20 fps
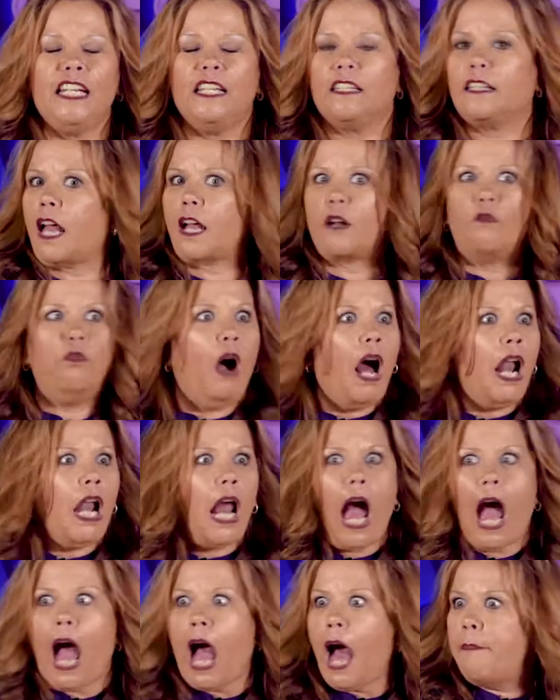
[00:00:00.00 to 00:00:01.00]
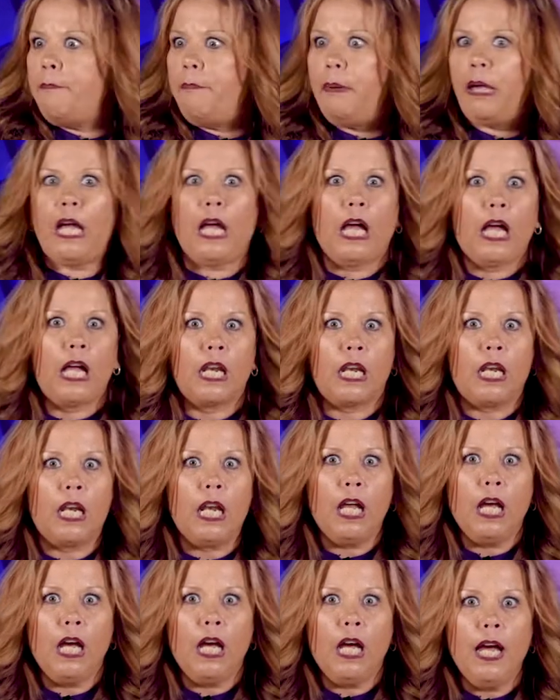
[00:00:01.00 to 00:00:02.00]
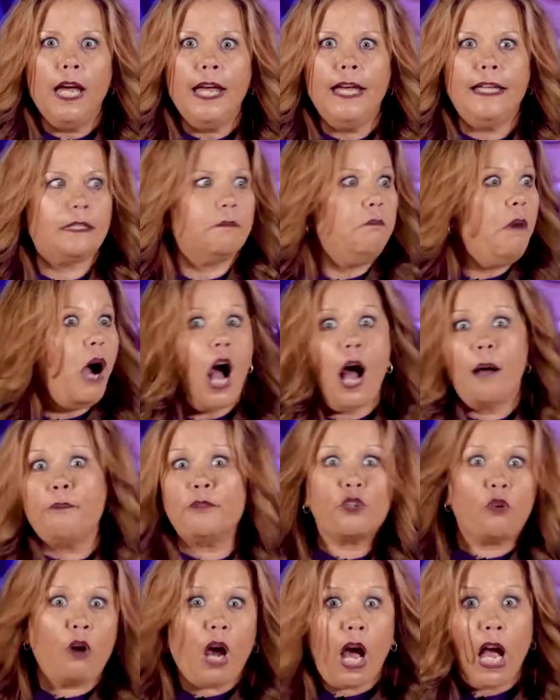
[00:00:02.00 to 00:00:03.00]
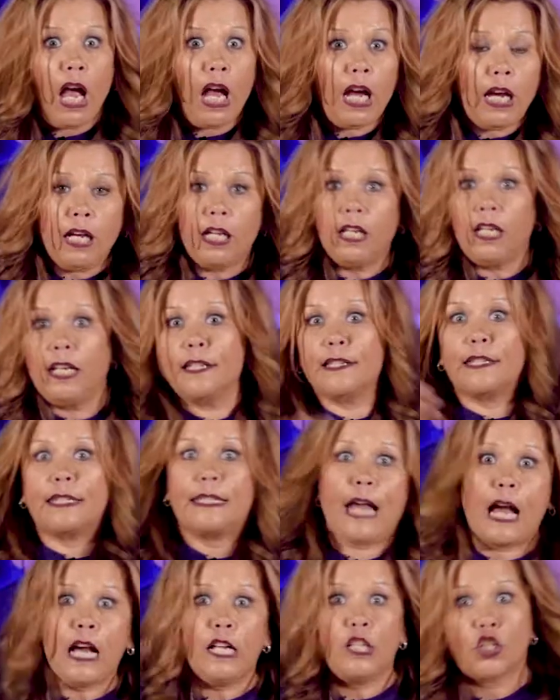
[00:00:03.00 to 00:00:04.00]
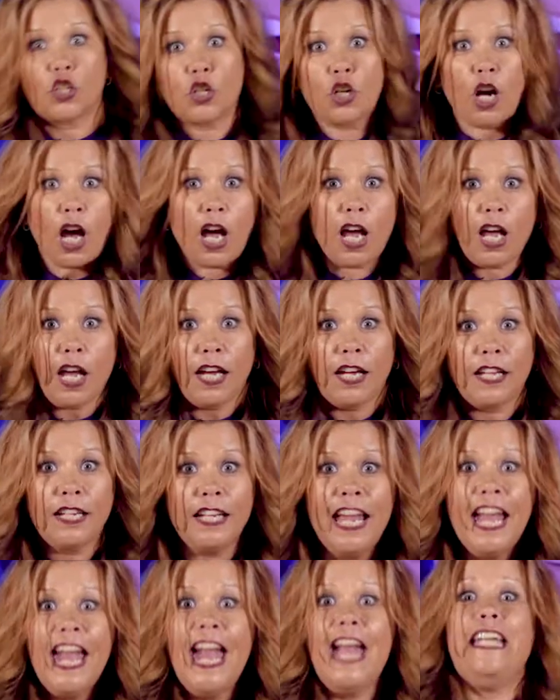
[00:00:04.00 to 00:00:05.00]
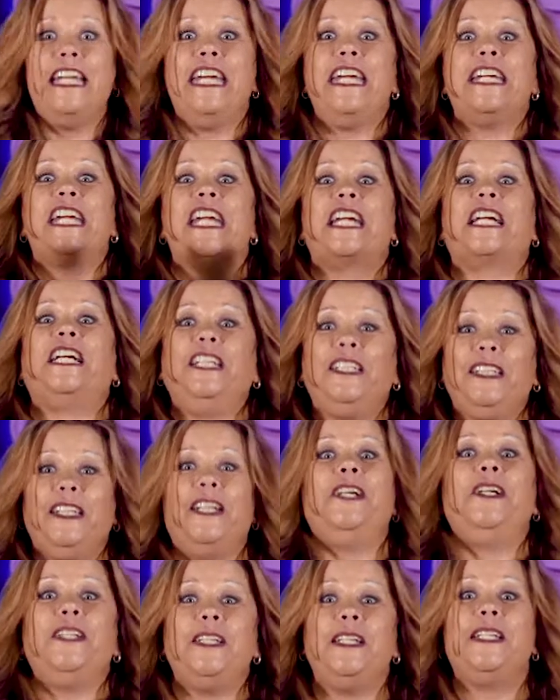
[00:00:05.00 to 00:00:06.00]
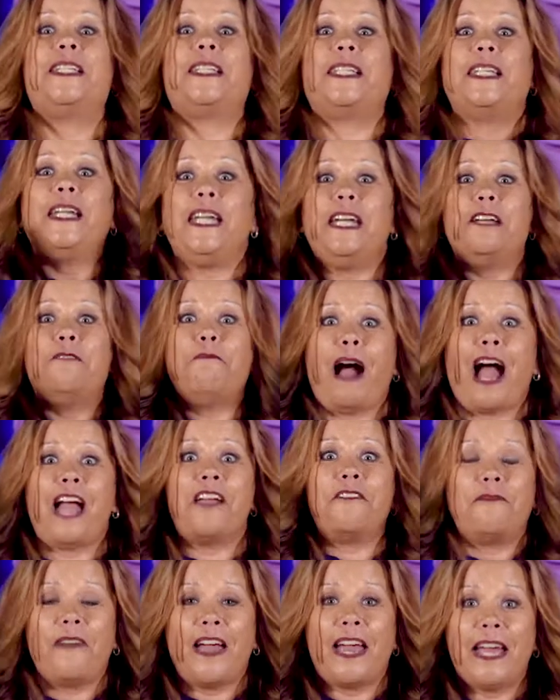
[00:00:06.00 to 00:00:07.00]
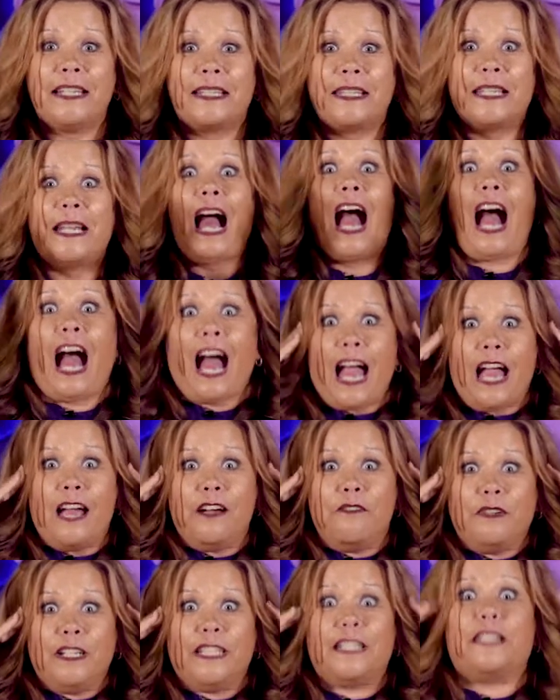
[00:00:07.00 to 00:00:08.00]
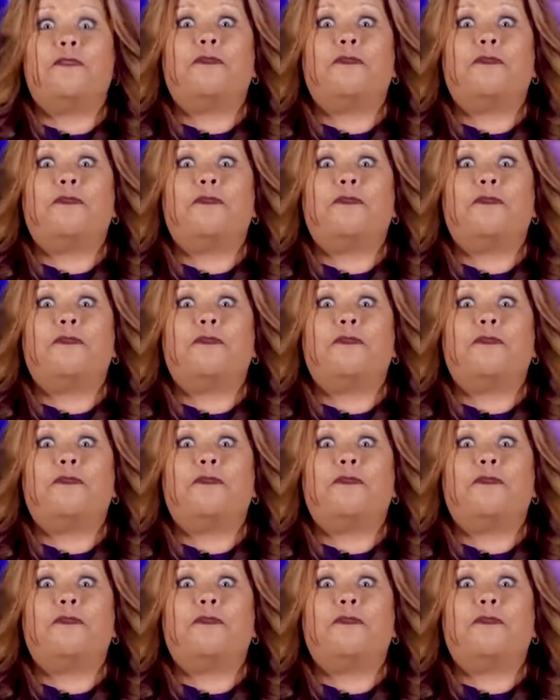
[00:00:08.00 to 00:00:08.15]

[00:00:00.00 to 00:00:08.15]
he's like, what happened? His mom's crying, his son's crying, and he could clearly see in my face that I was